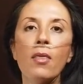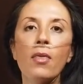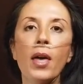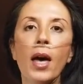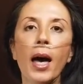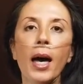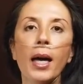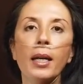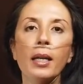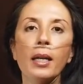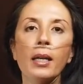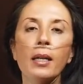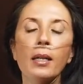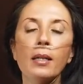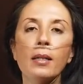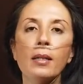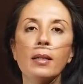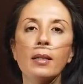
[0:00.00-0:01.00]
that
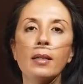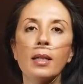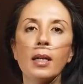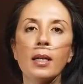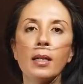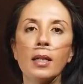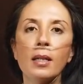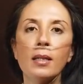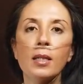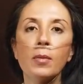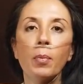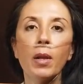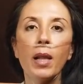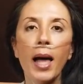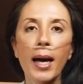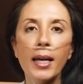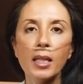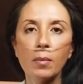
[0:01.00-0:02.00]
is in its
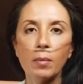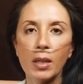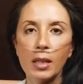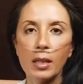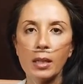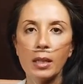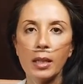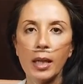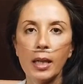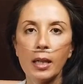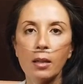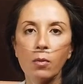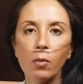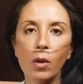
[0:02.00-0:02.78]
plasma state.